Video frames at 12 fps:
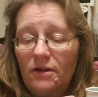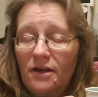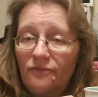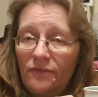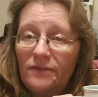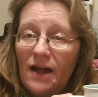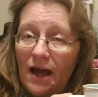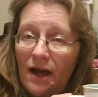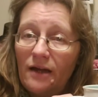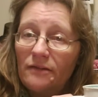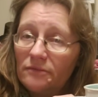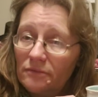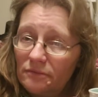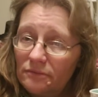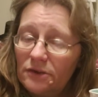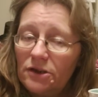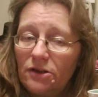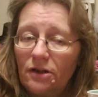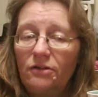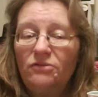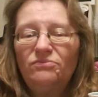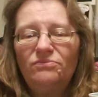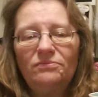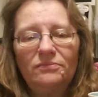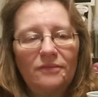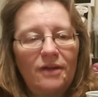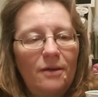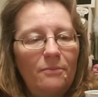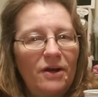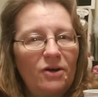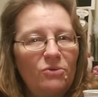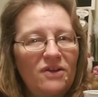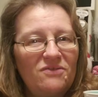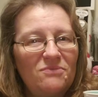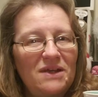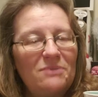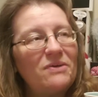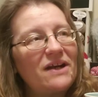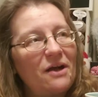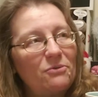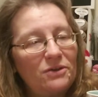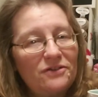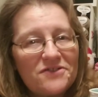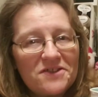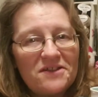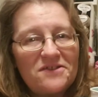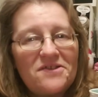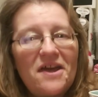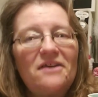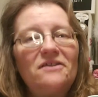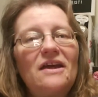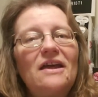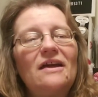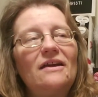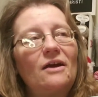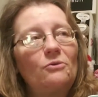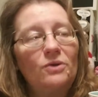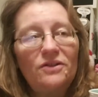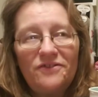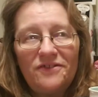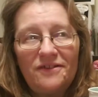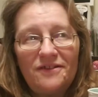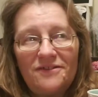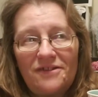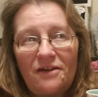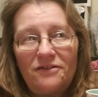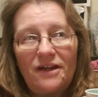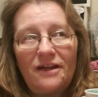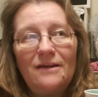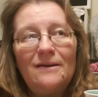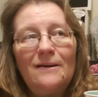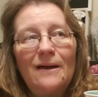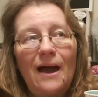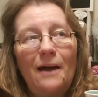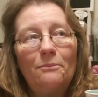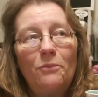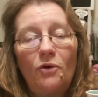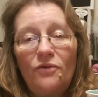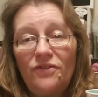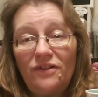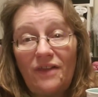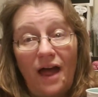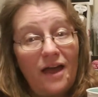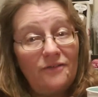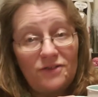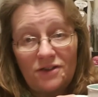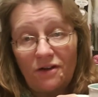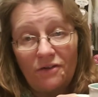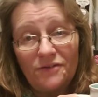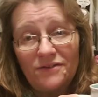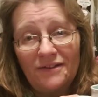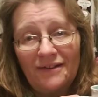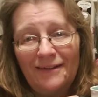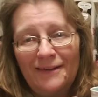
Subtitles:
If not, you know, bear with me, but I will see you Saturday, and I will see you Sunday on both the live shows.